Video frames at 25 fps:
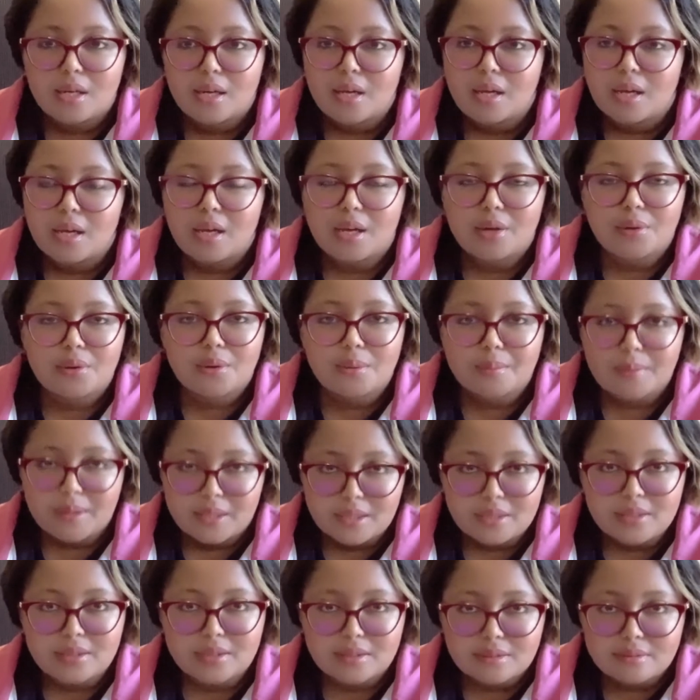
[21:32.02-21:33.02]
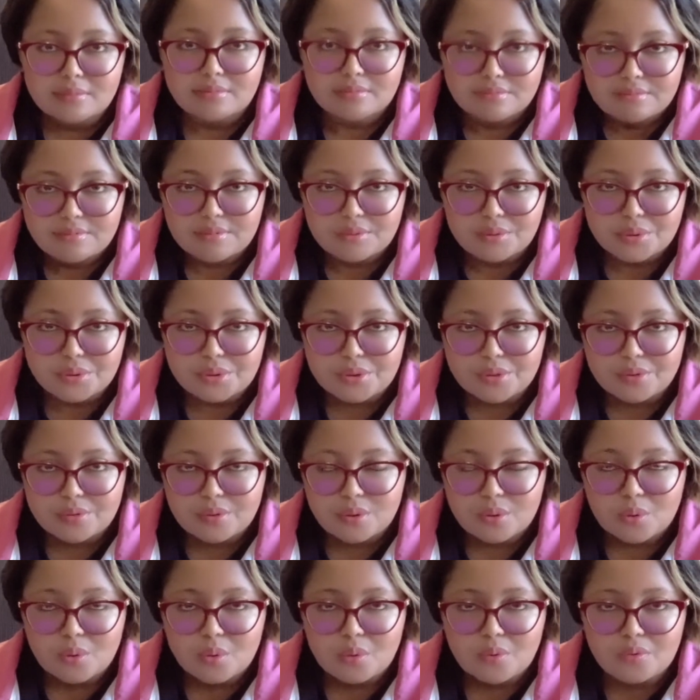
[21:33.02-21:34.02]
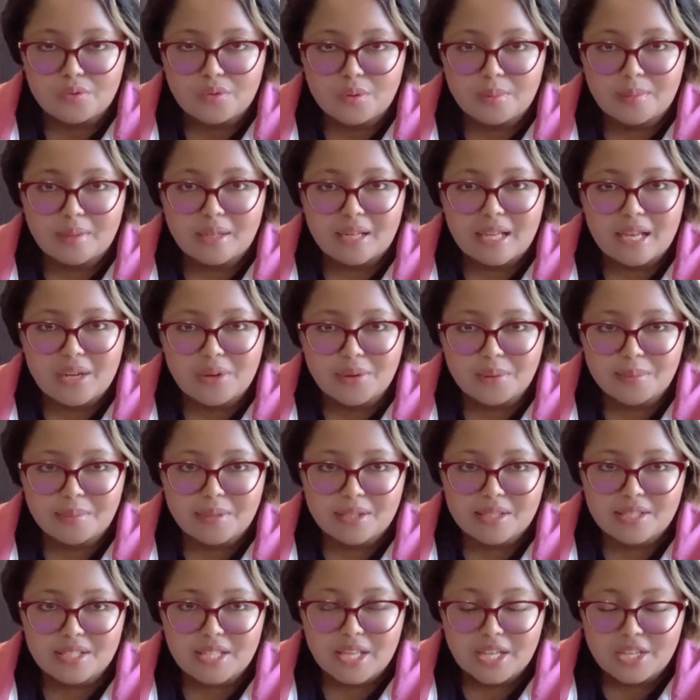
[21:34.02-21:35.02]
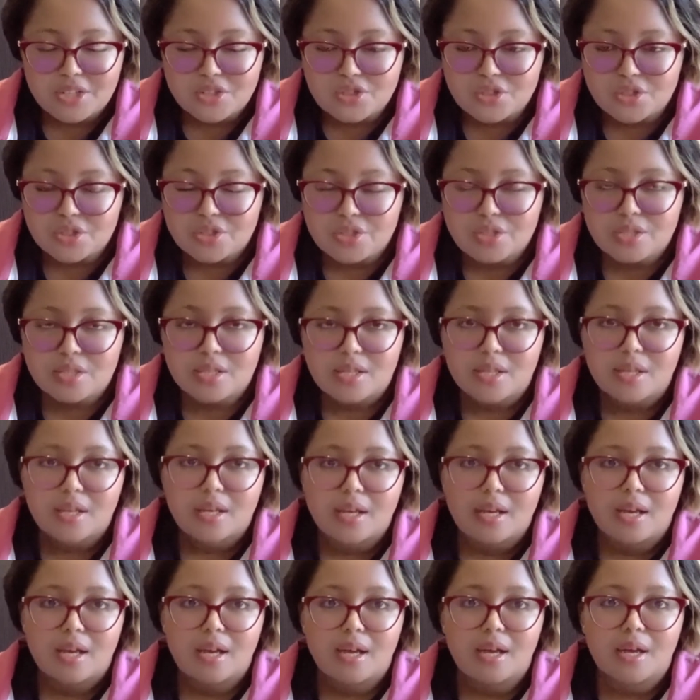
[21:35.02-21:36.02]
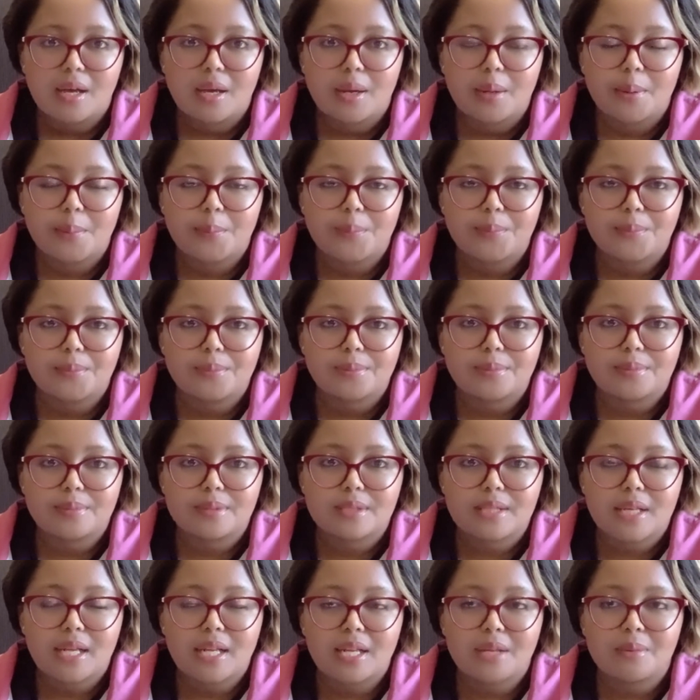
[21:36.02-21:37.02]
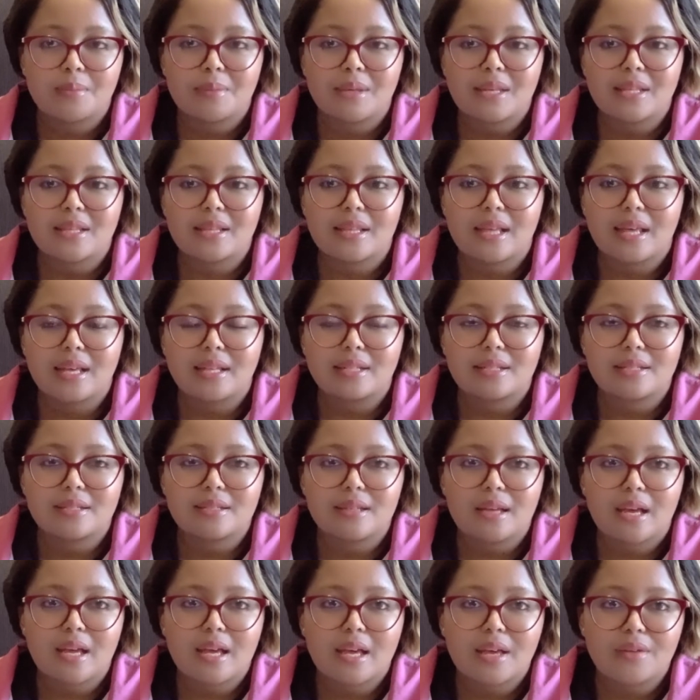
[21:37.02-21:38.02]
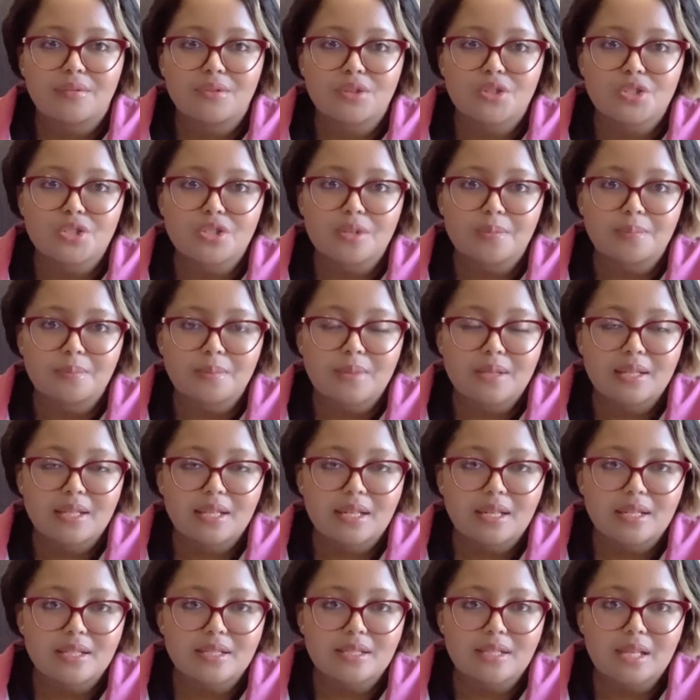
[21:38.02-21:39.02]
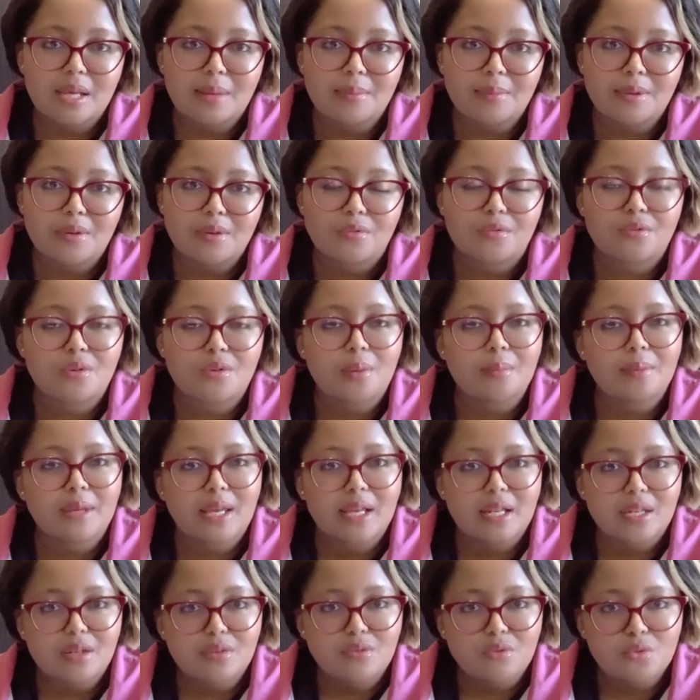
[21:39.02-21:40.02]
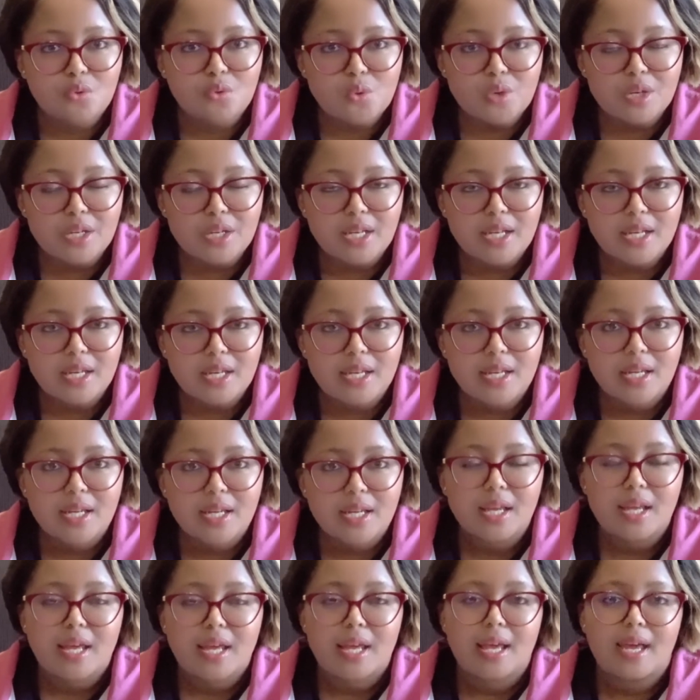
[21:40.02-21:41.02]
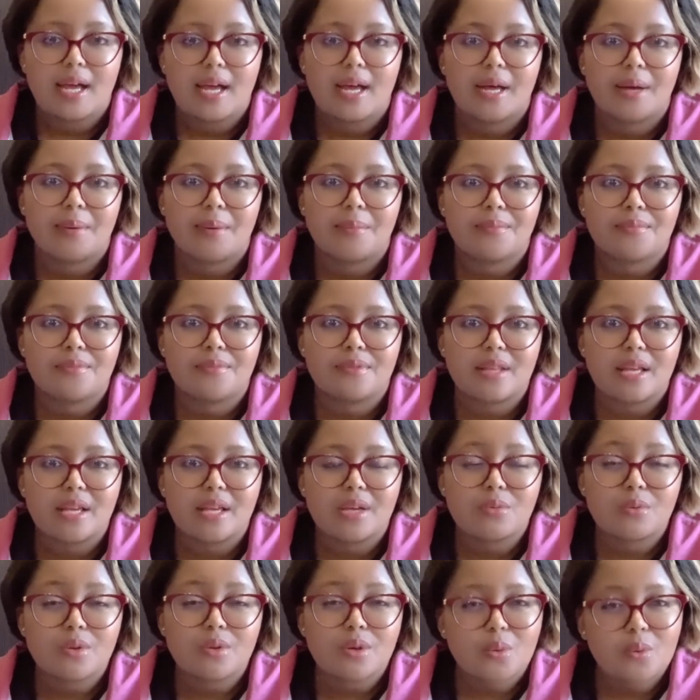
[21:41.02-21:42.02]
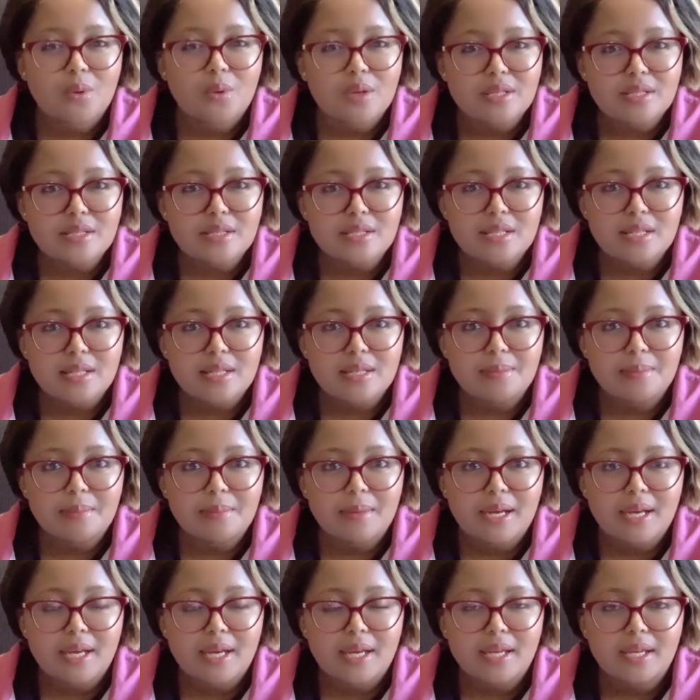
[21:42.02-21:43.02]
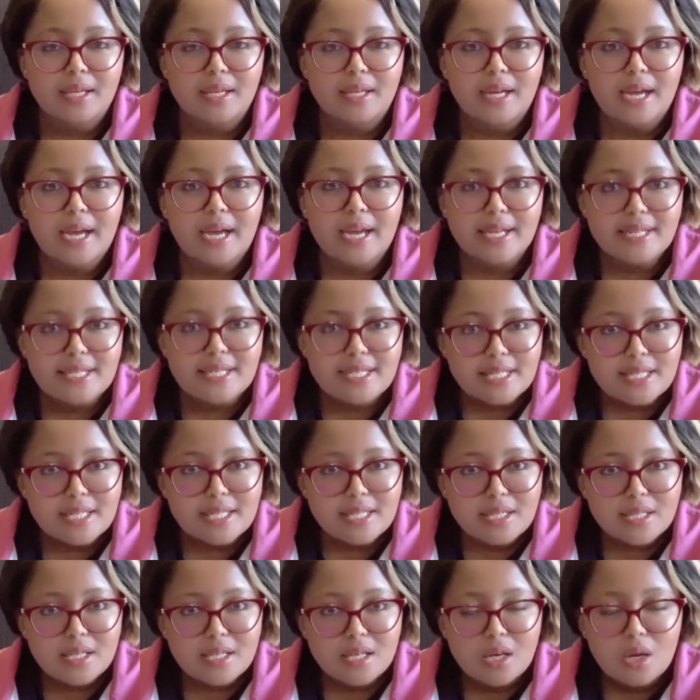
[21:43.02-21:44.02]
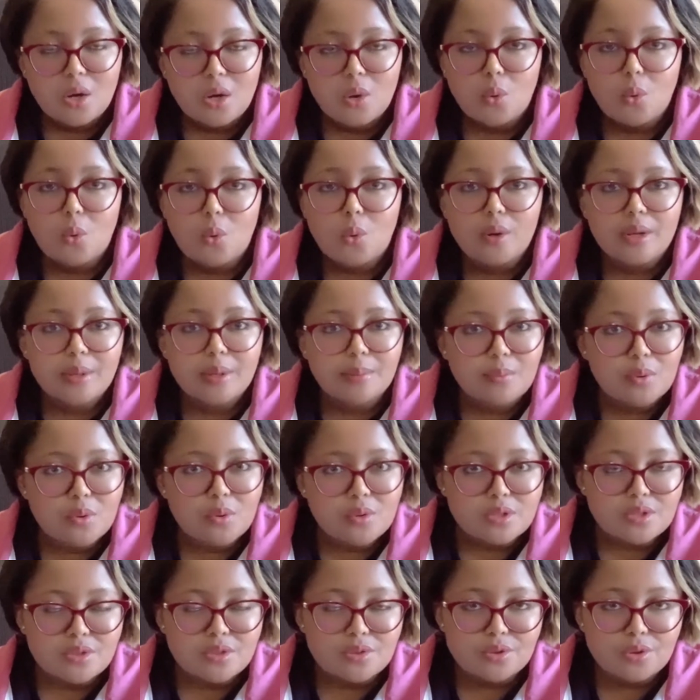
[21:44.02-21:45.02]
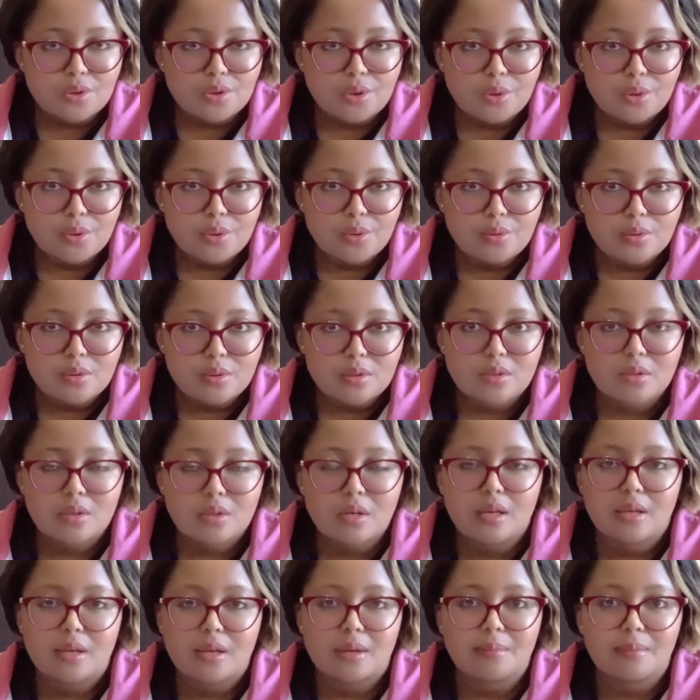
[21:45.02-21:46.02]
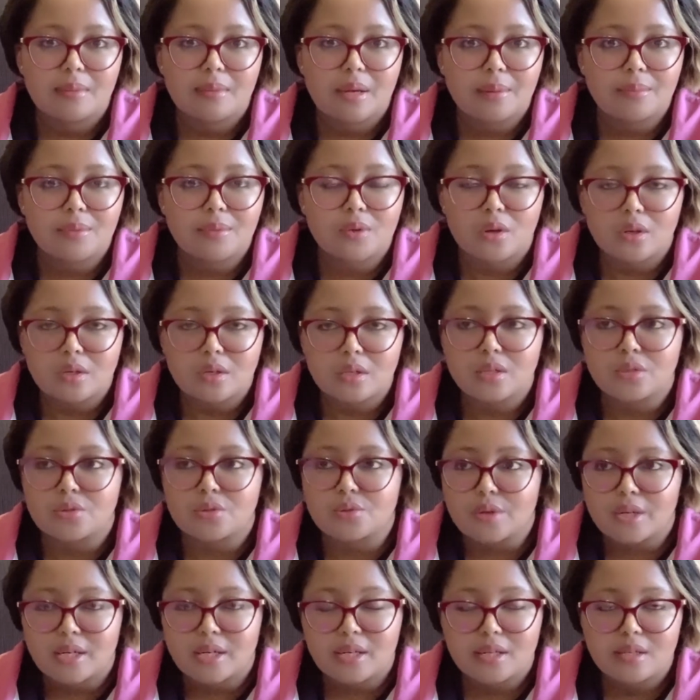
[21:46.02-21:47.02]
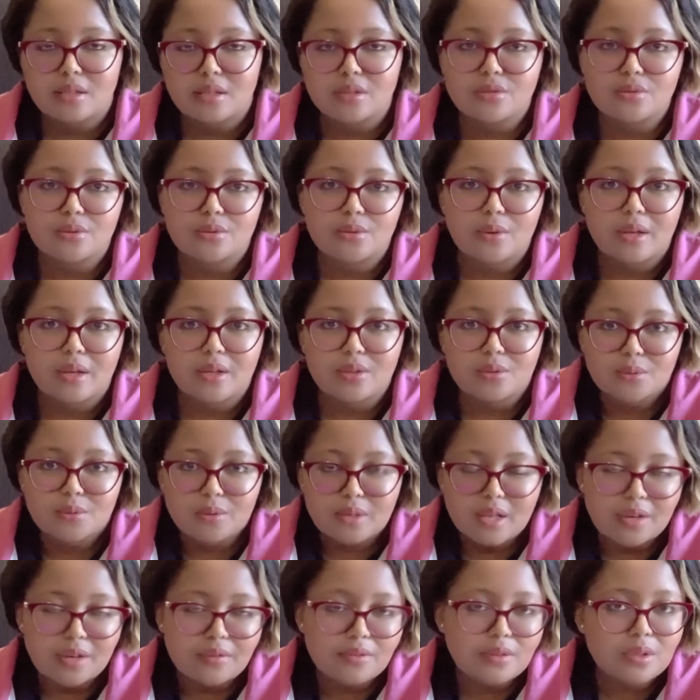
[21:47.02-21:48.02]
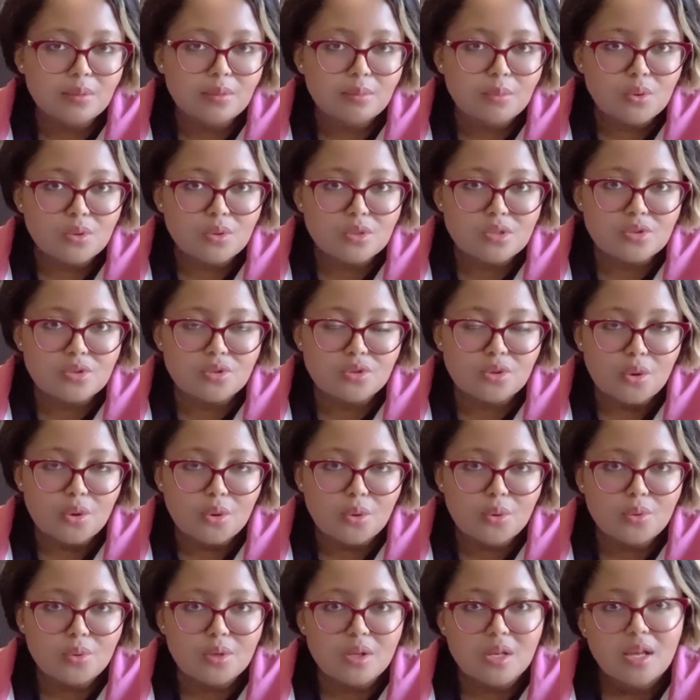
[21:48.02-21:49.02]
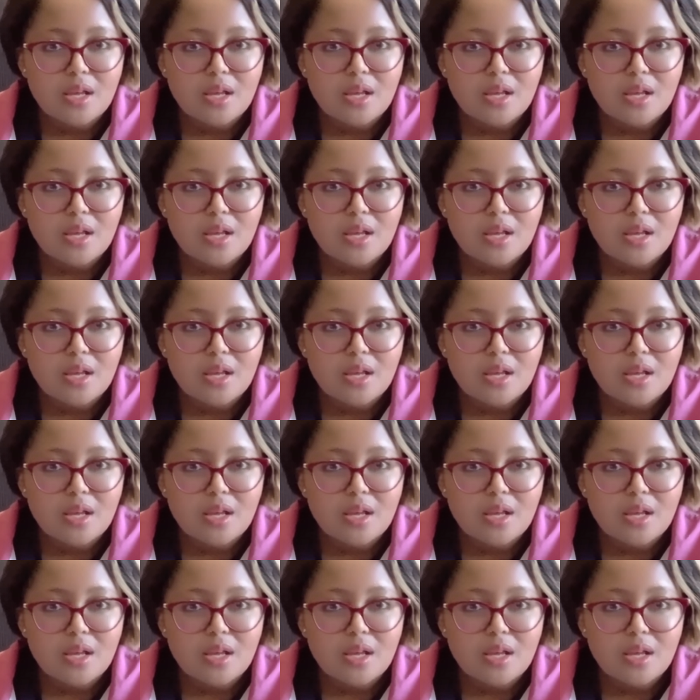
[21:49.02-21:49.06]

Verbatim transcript: Aramex received a call from an Aramex agent um, telling me that I have a shipment that is coming from California. Um, they requested my ID or importer's code. Um, I'm not a trader, so I don't have an importer's code.